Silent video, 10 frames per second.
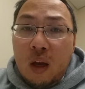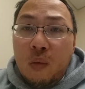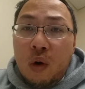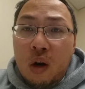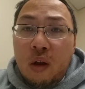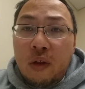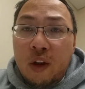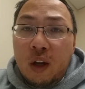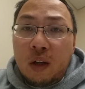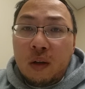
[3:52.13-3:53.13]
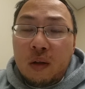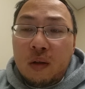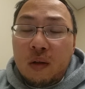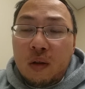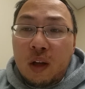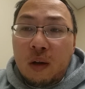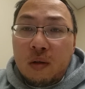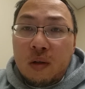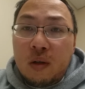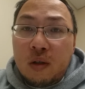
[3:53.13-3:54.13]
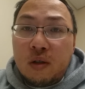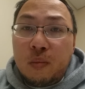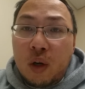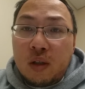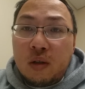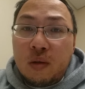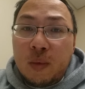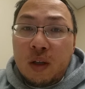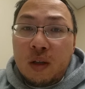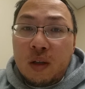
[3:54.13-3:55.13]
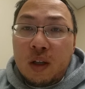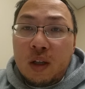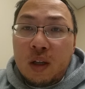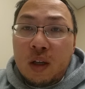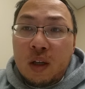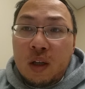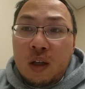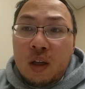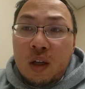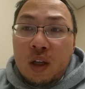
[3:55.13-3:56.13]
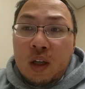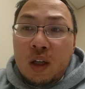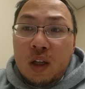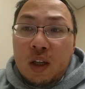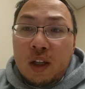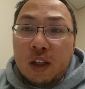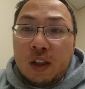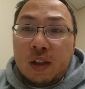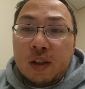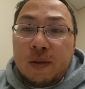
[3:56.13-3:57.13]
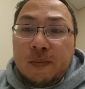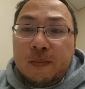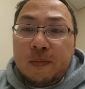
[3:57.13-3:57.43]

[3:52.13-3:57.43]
And one other thing that is surprising to me is